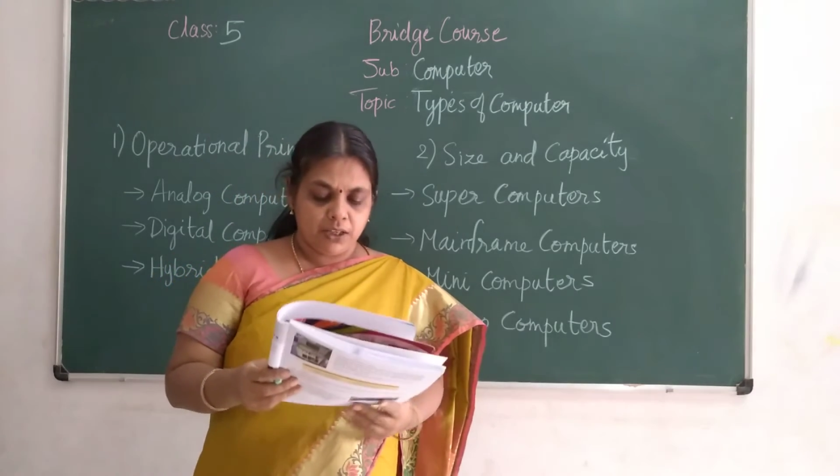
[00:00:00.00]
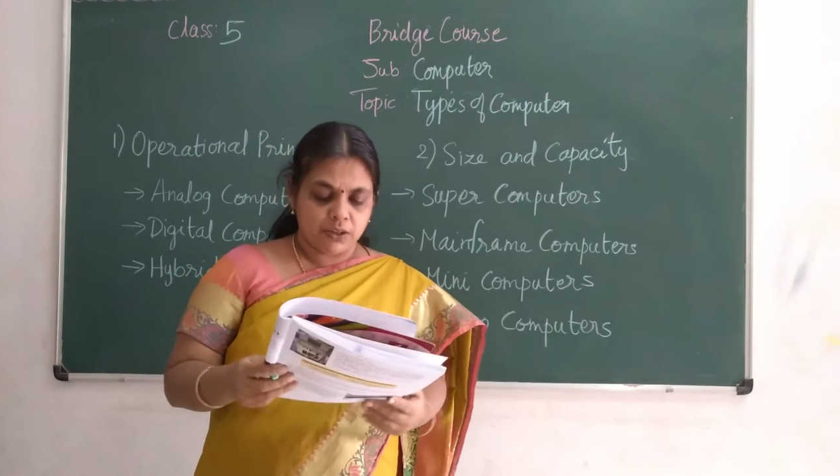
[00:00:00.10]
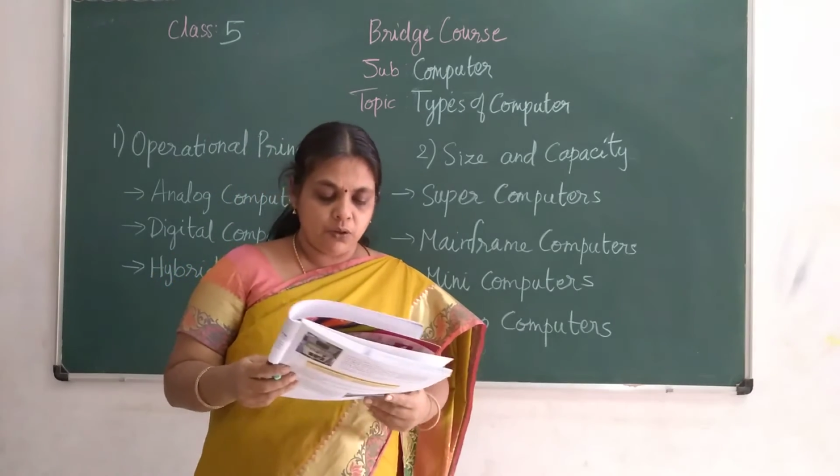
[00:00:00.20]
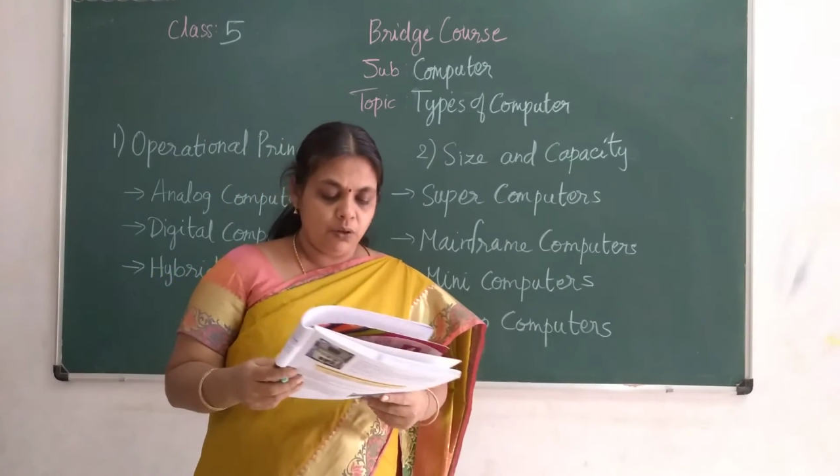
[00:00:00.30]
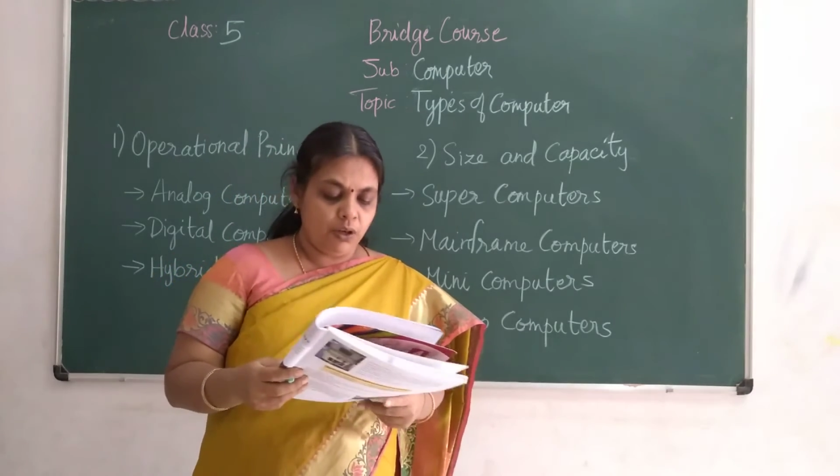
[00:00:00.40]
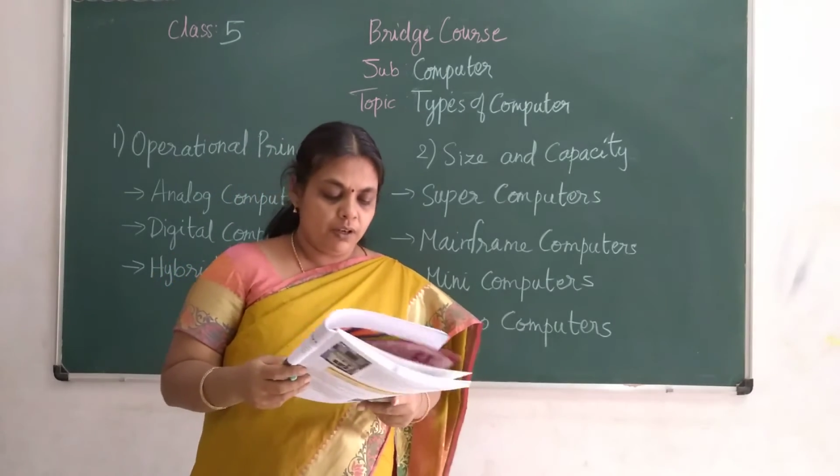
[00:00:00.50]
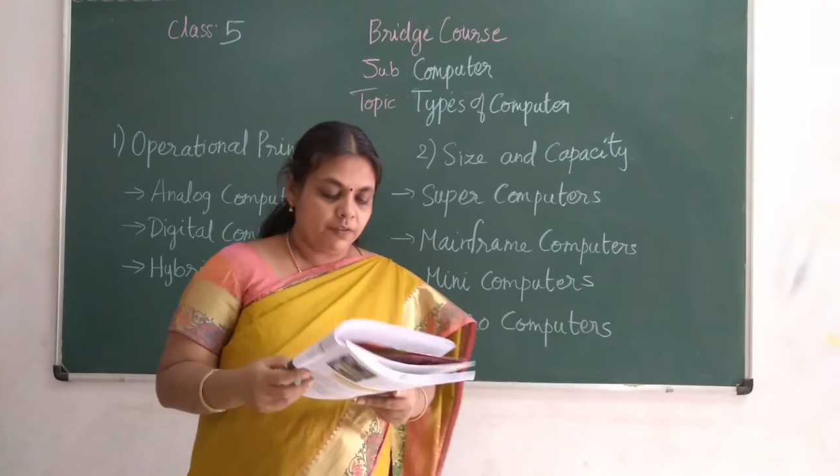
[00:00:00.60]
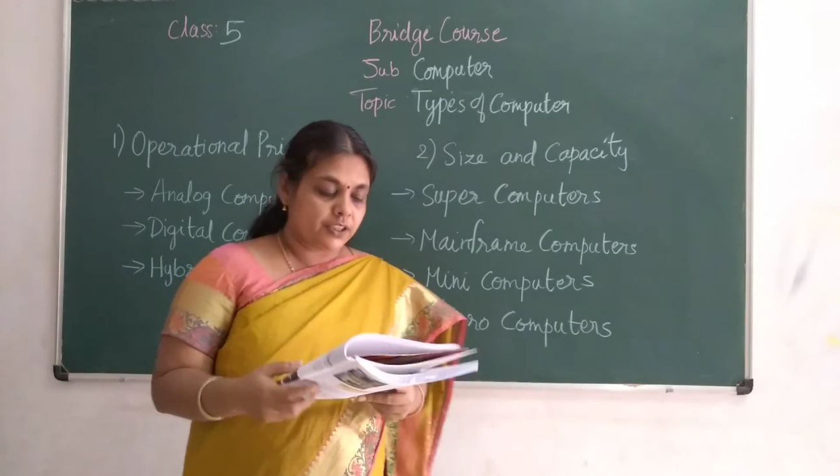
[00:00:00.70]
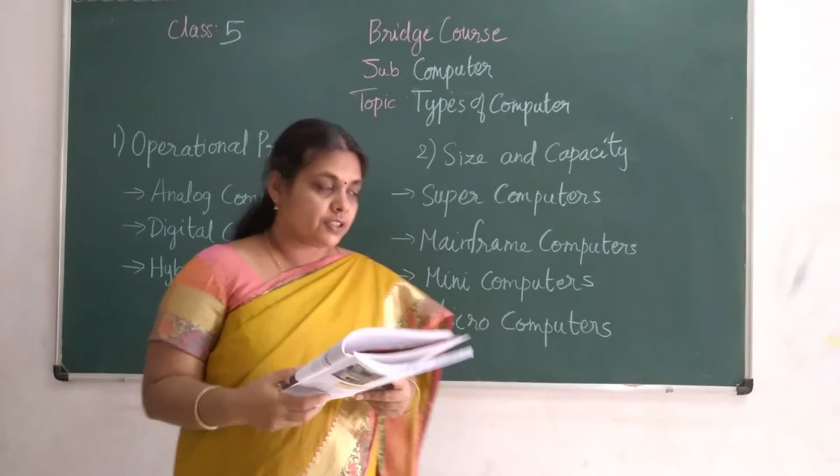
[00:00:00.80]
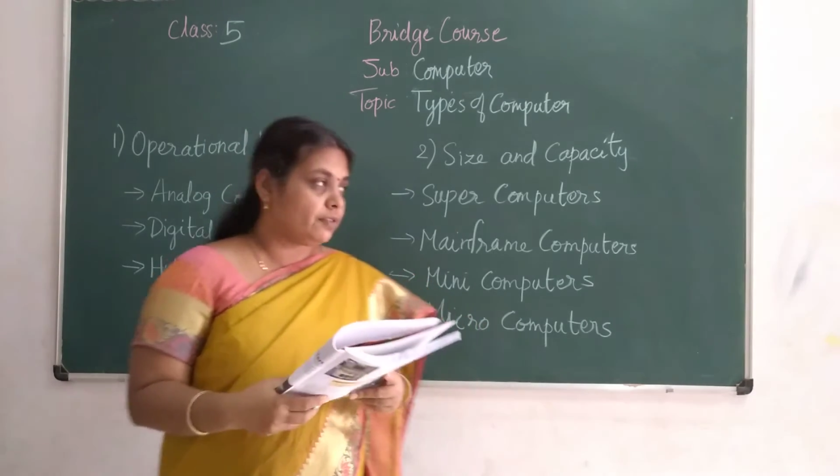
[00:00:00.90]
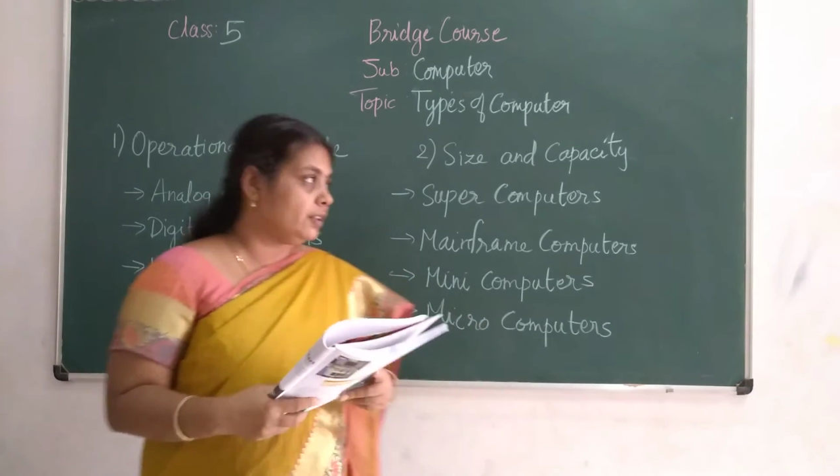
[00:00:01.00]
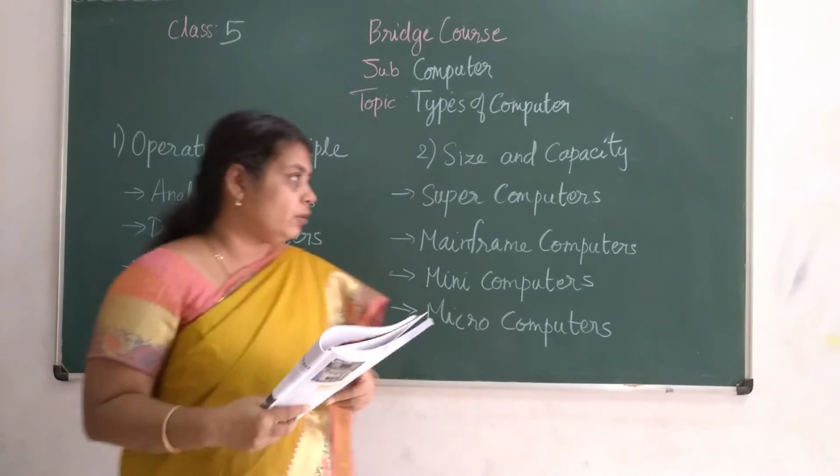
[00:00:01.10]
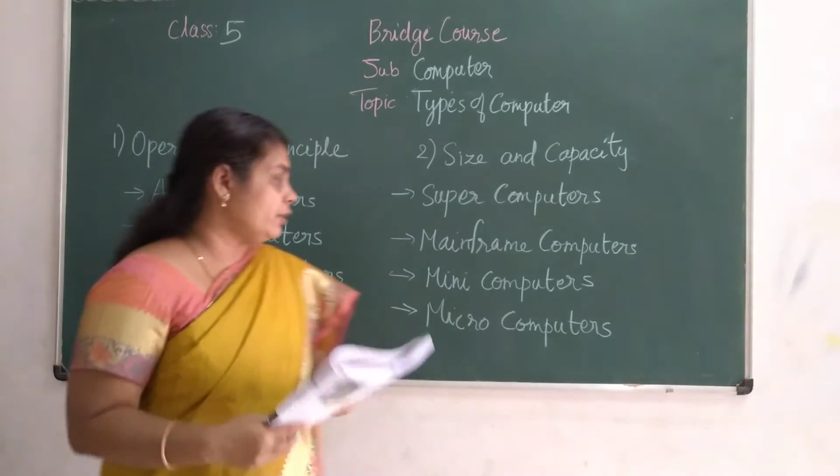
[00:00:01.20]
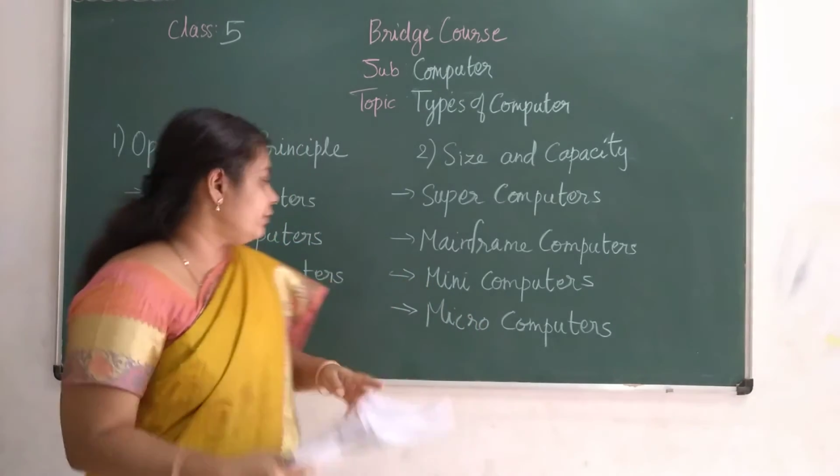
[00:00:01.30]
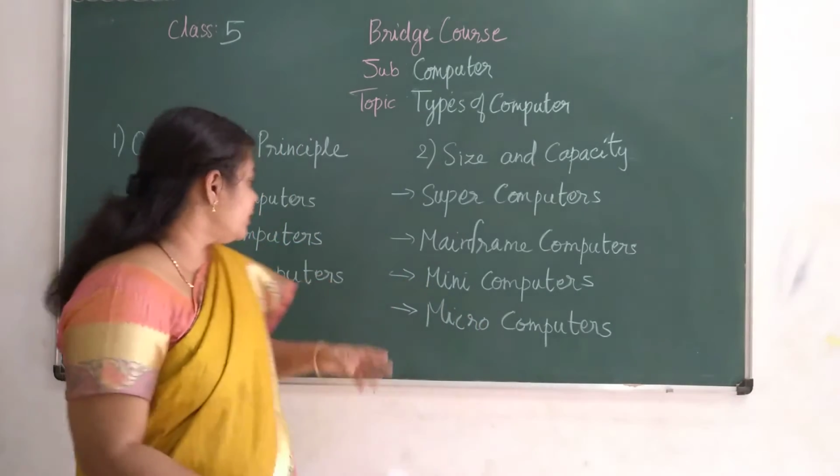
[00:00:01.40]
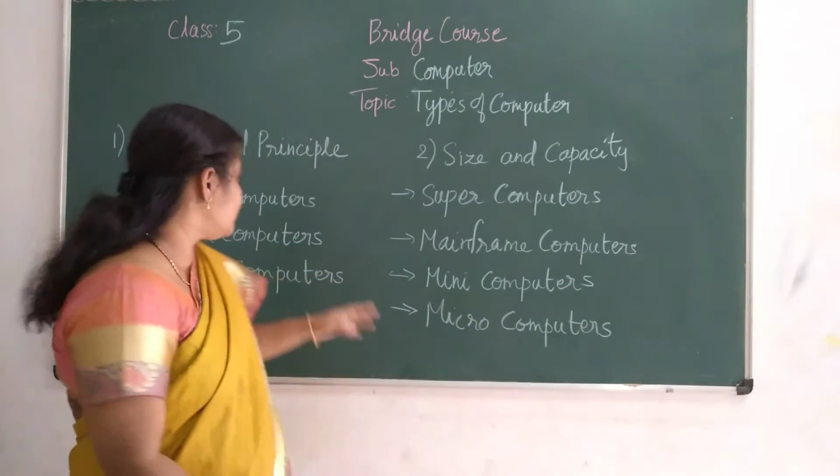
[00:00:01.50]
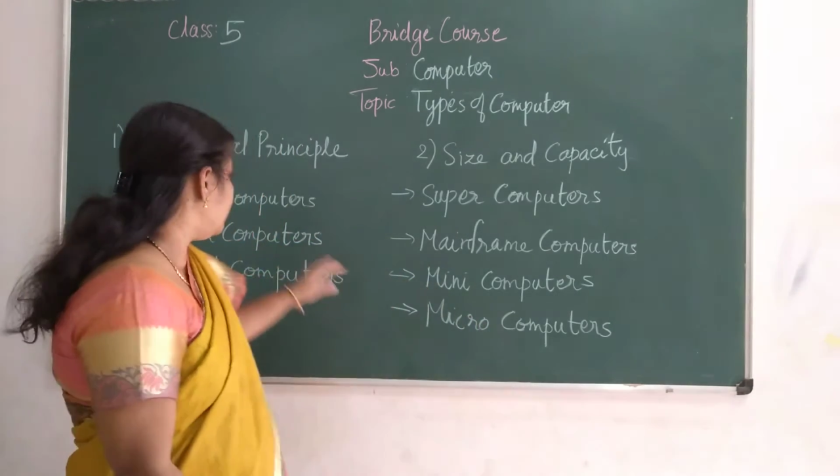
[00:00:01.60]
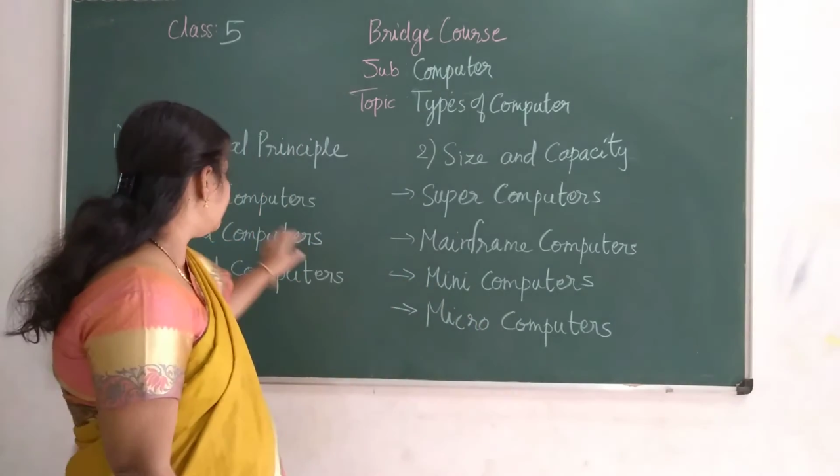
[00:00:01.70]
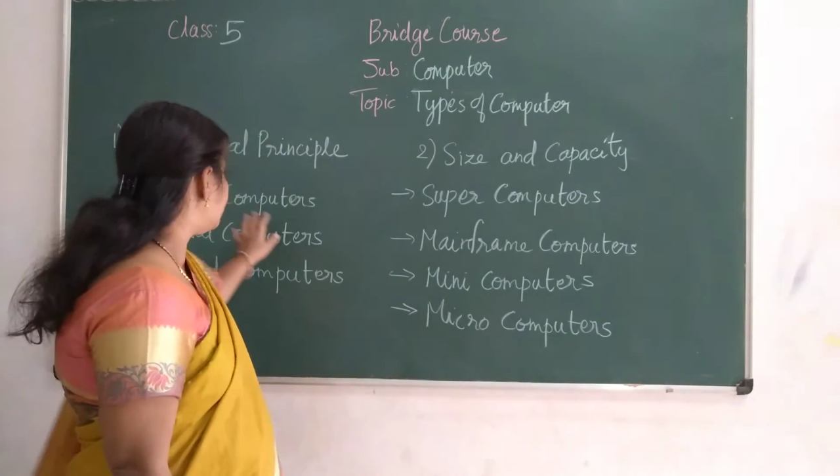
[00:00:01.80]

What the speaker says: So first one we saw is